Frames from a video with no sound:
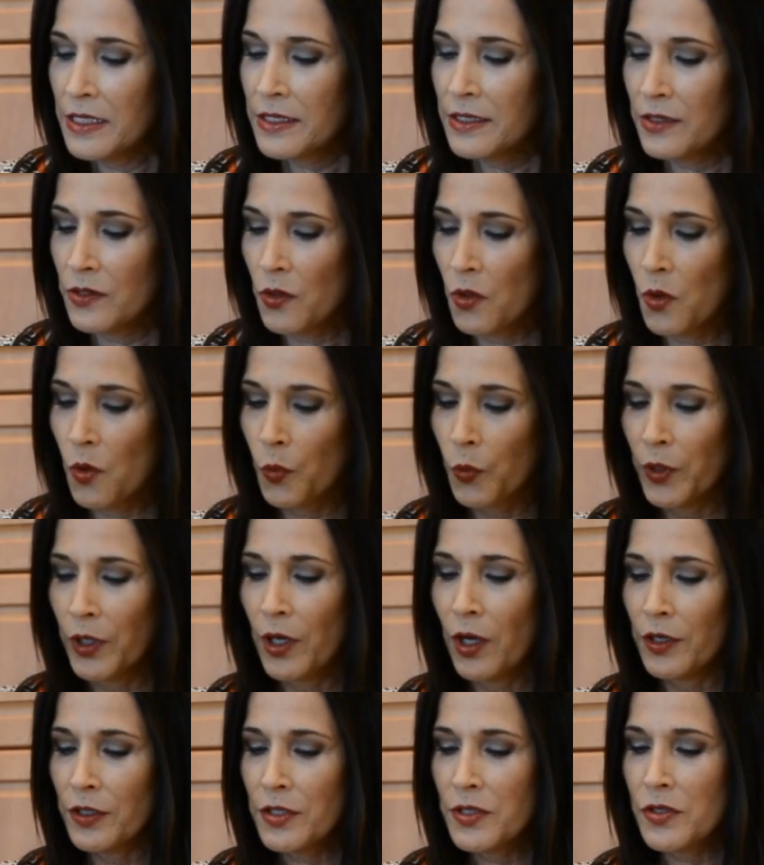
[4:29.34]
So
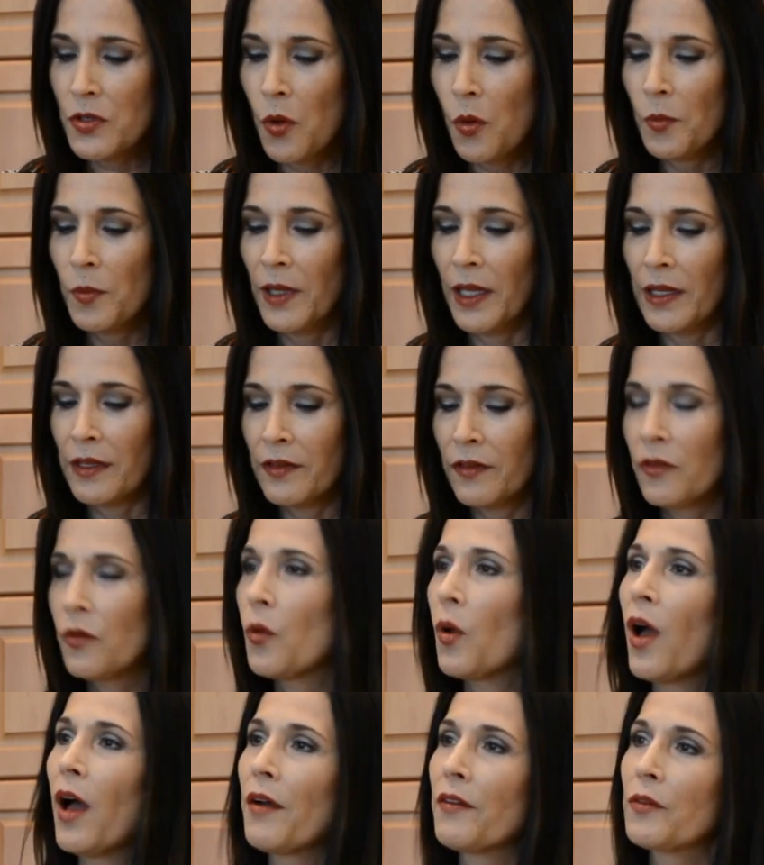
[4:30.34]
we are so blessed
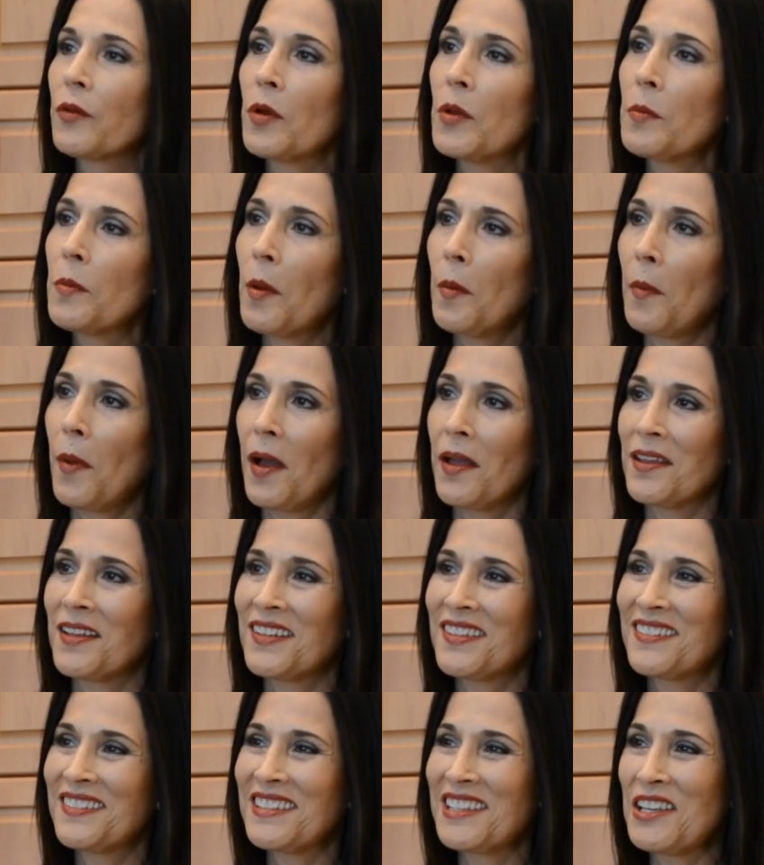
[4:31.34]
to have green
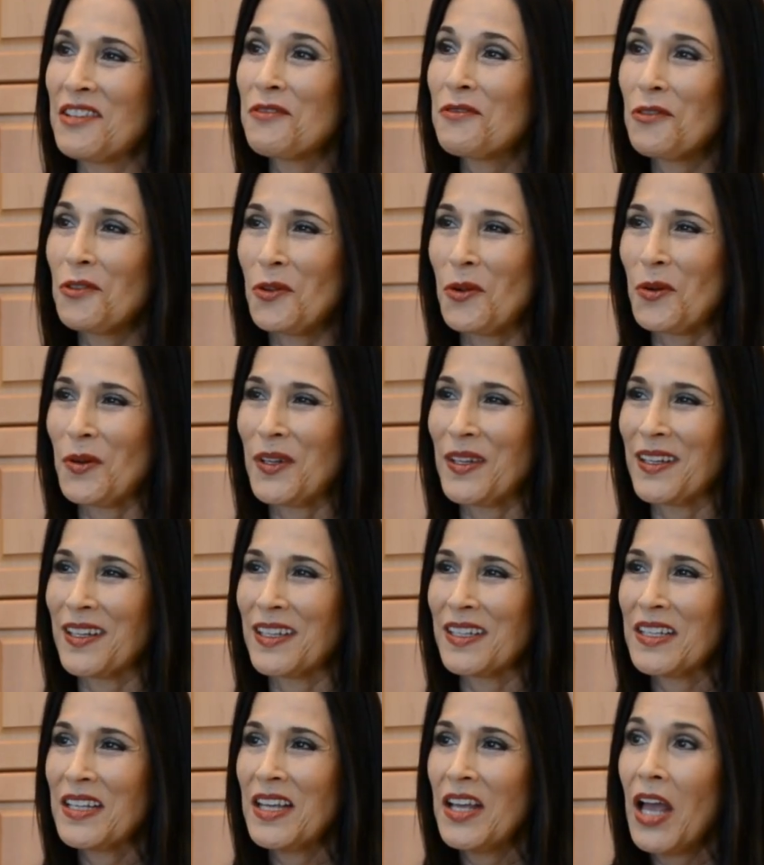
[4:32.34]
papayas in
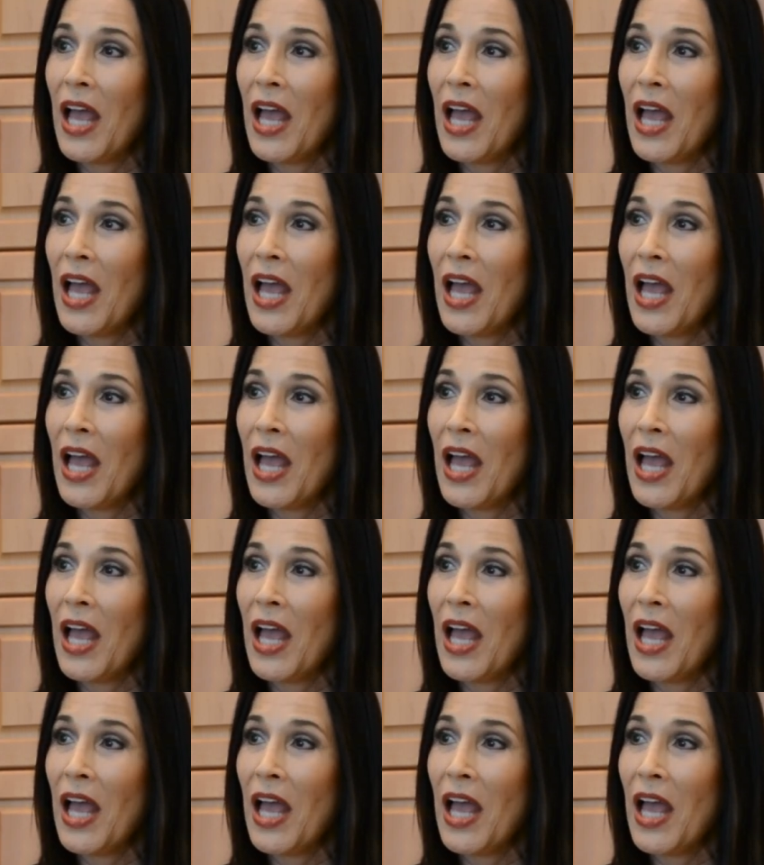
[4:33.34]
Florida